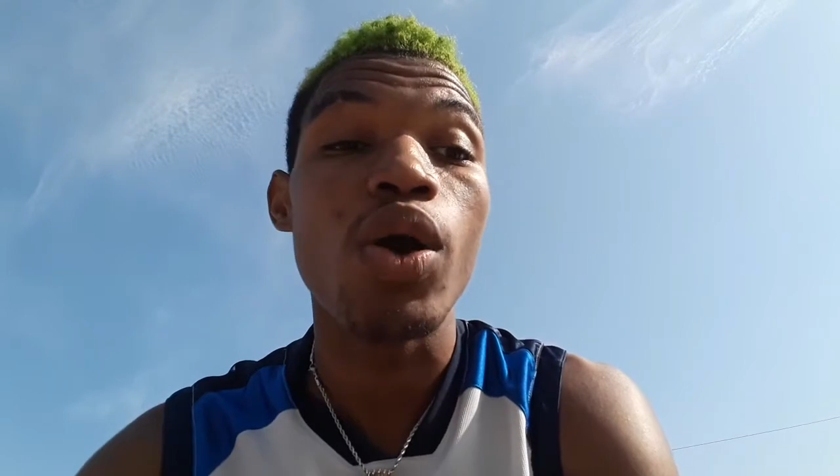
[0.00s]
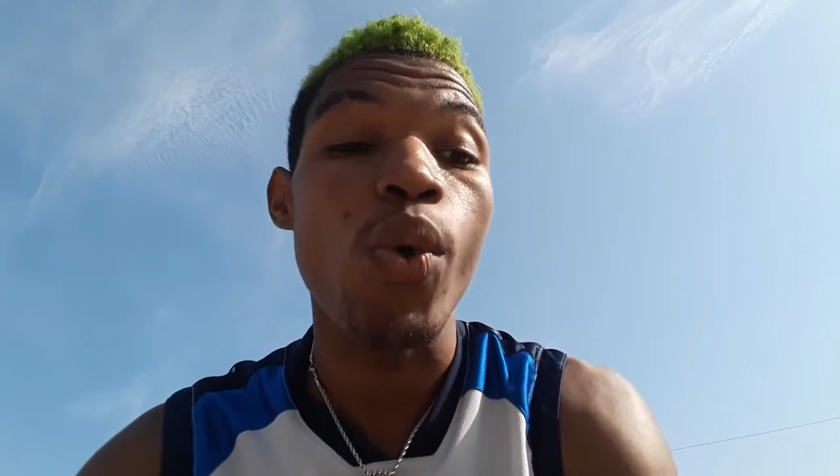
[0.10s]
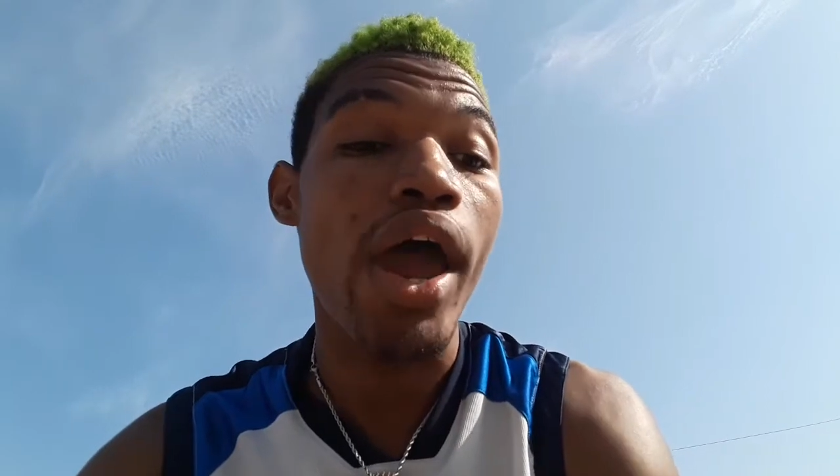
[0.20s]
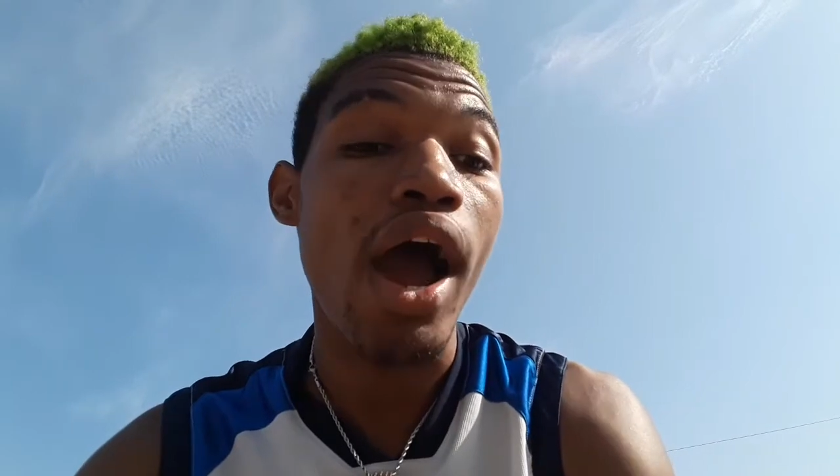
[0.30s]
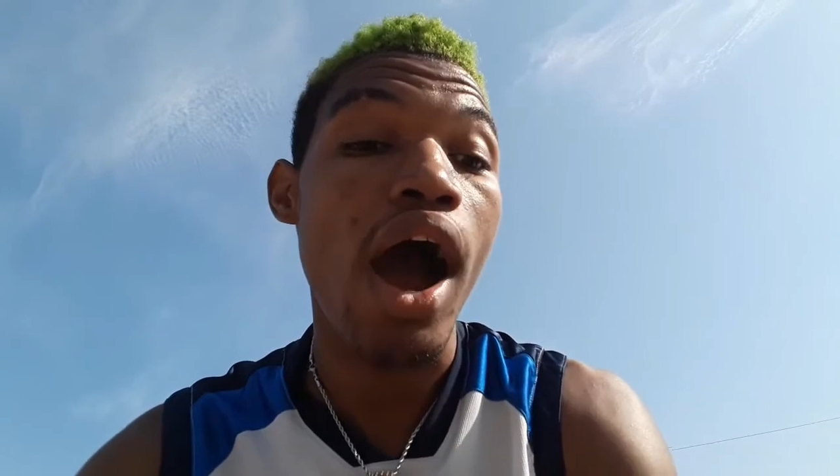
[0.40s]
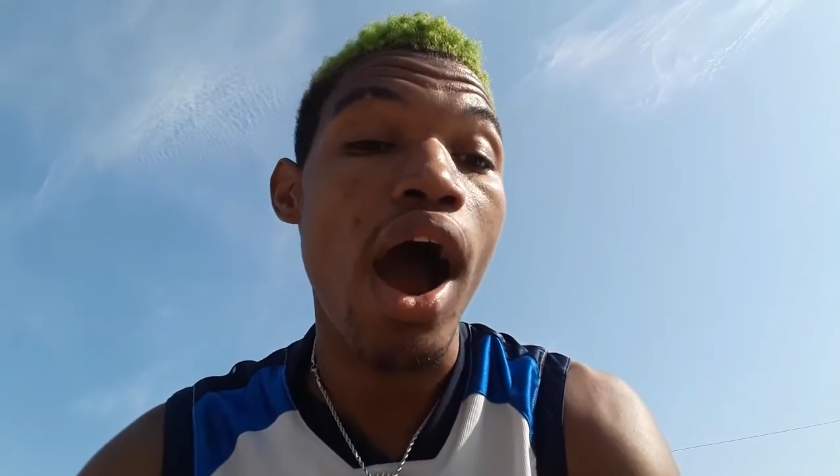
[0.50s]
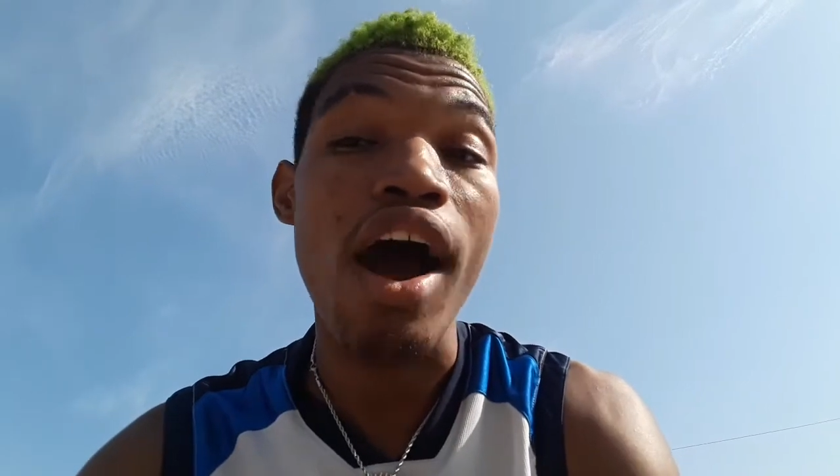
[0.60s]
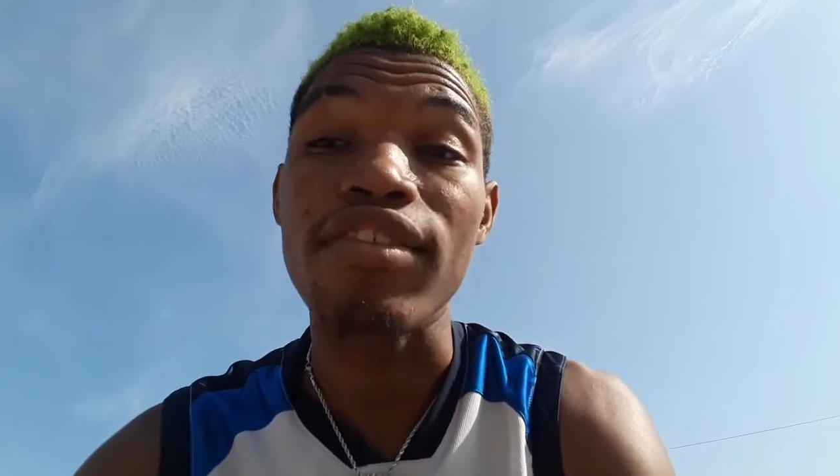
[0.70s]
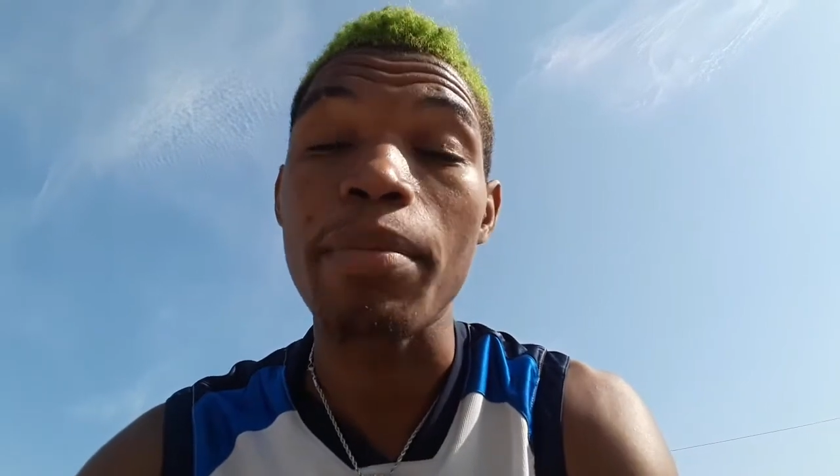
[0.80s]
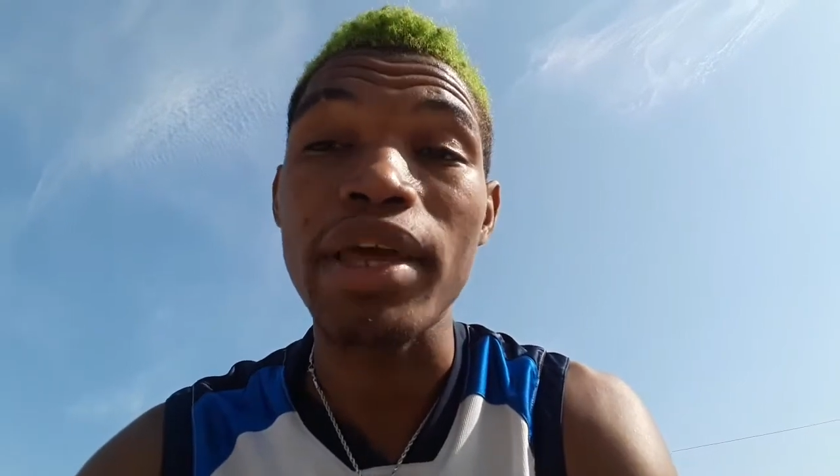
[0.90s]
where
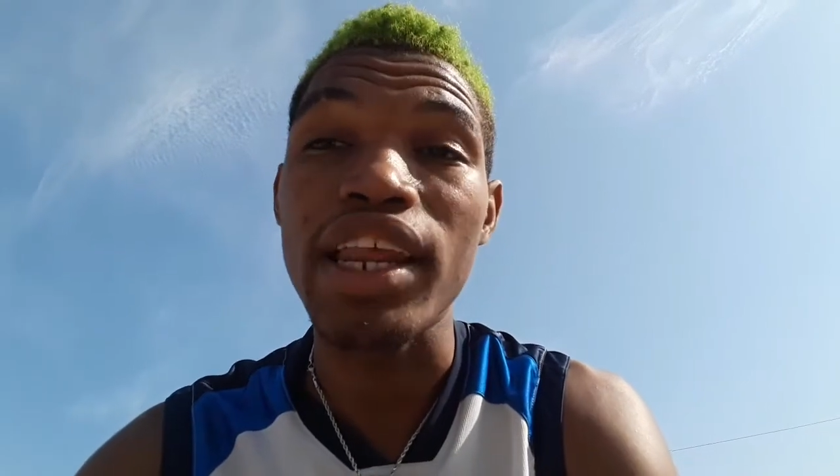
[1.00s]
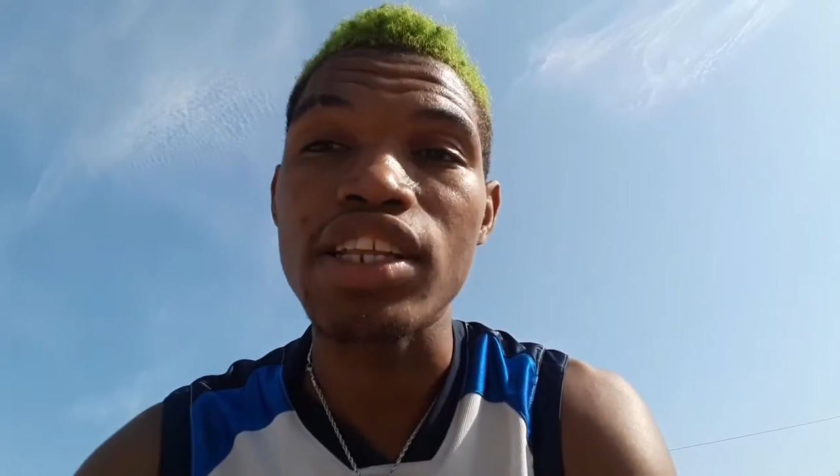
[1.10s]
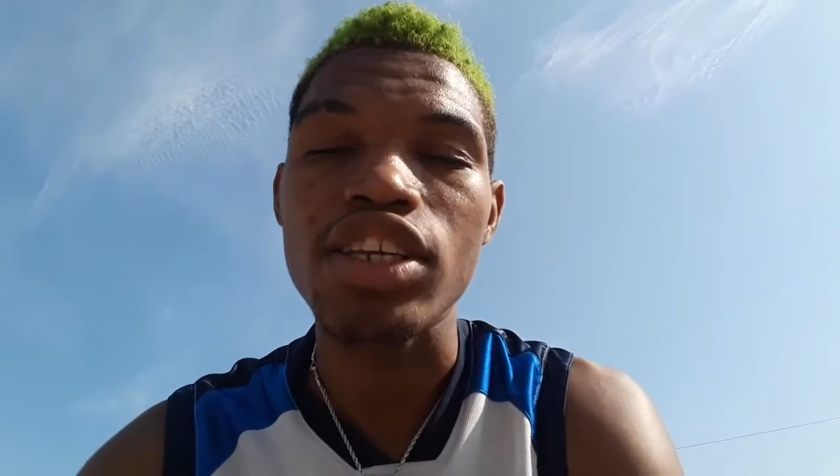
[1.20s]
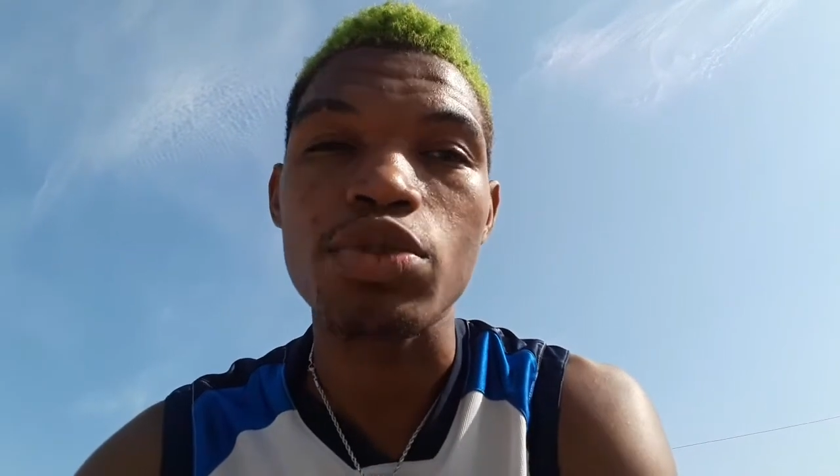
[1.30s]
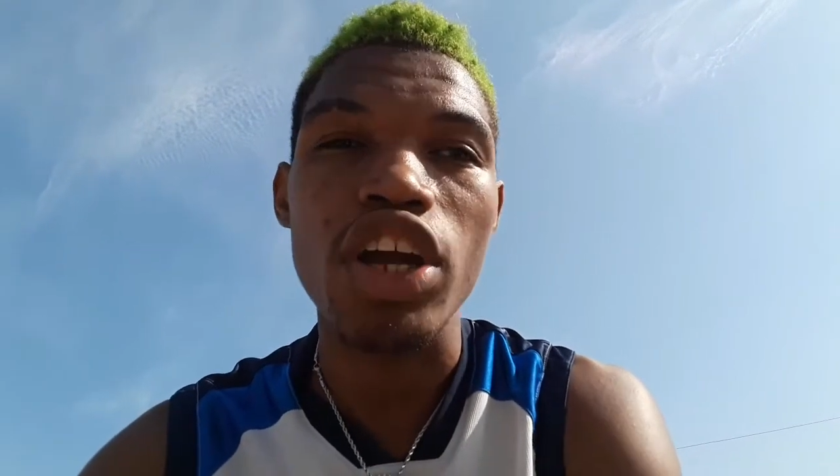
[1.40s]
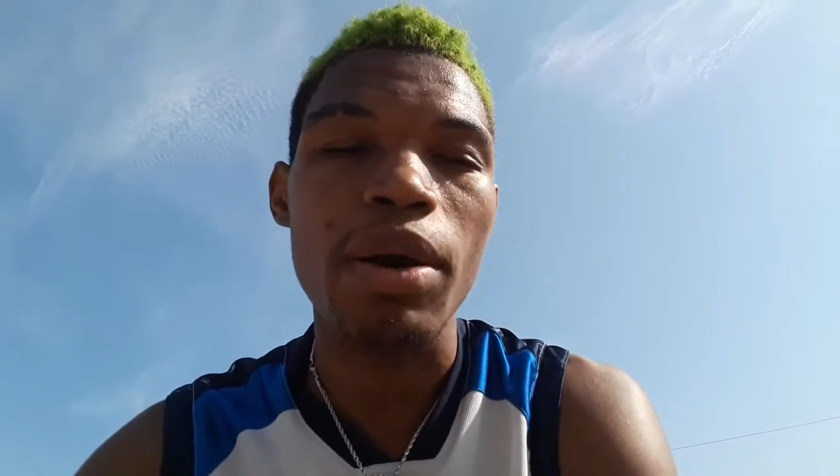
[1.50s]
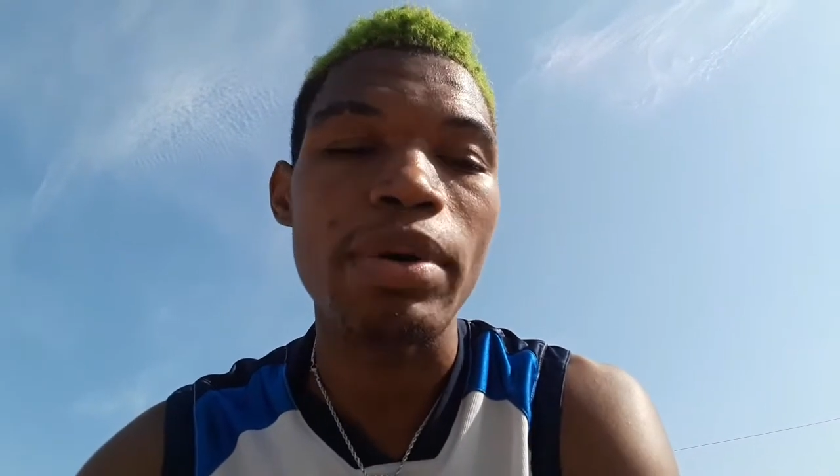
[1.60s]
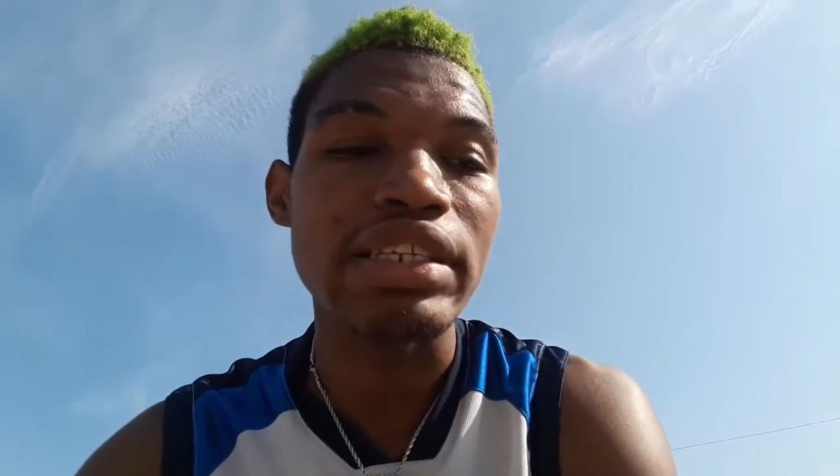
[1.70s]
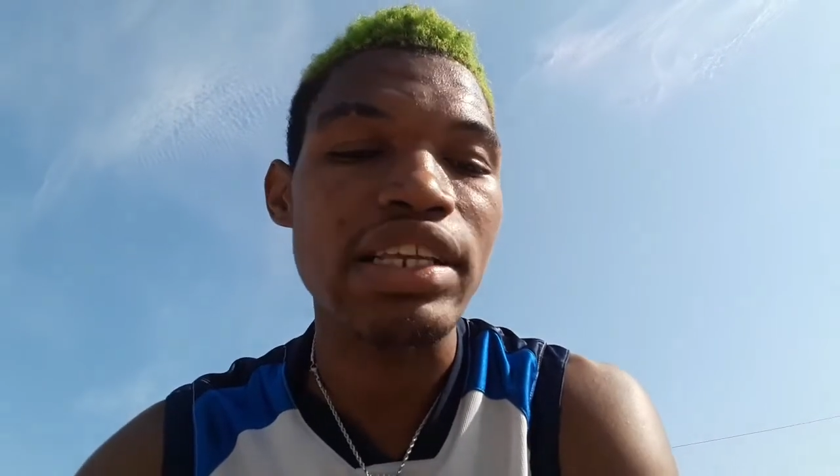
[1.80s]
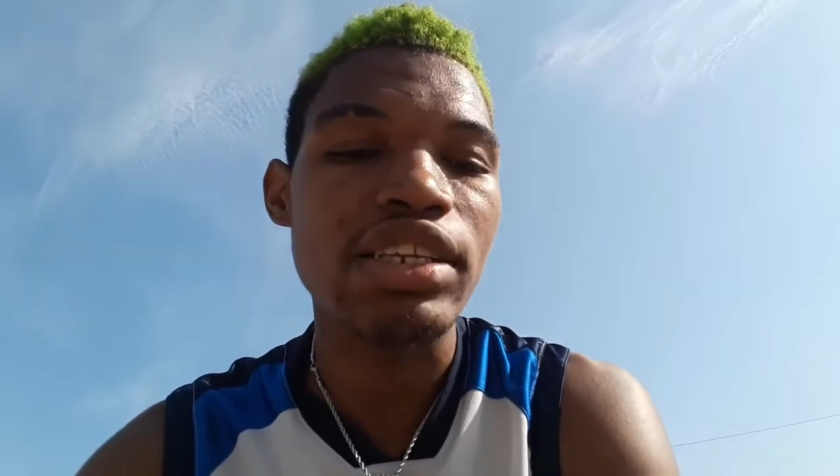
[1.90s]
I have a million subscribers,